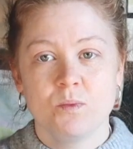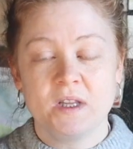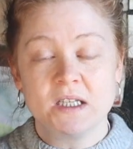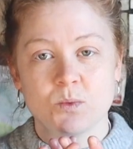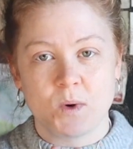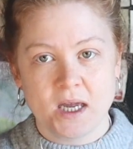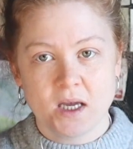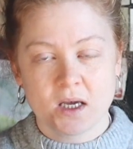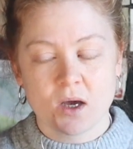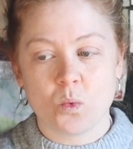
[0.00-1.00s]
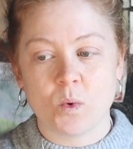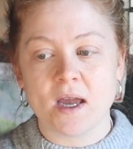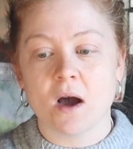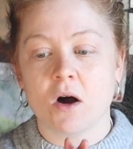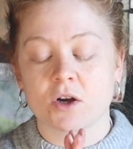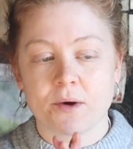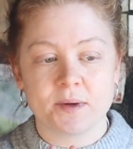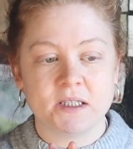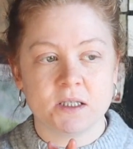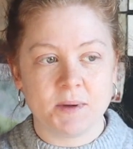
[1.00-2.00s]
This week we are
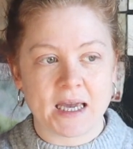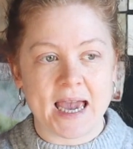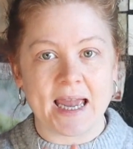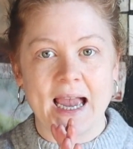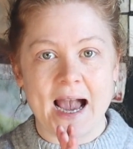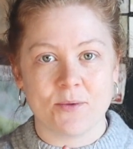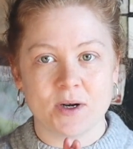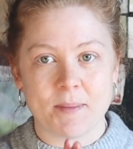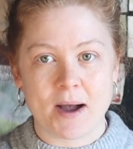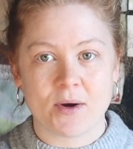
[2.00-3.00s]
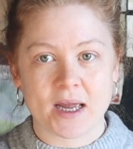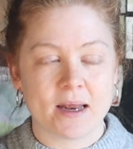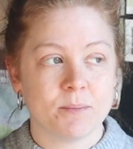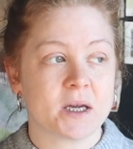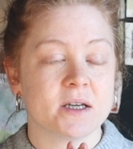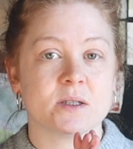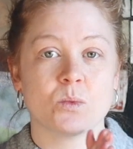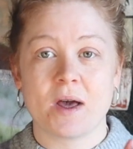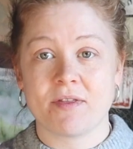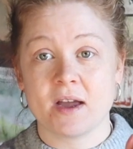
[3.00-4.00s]
going to be getting out and about again because the
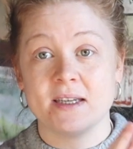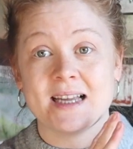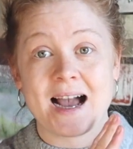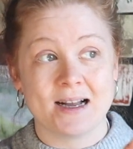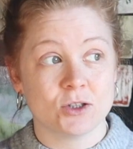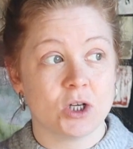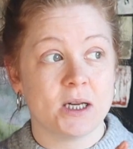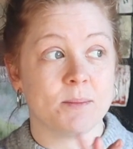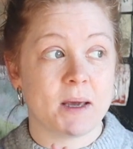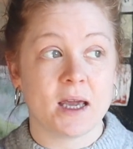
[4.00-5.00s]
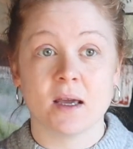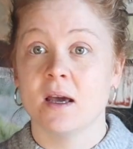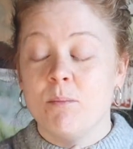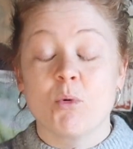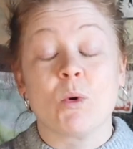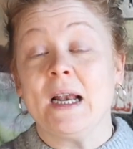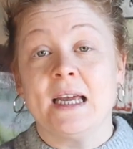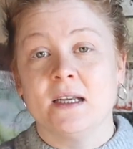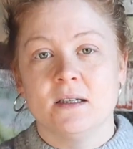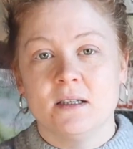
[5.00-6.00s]
weather is actually being brilliant.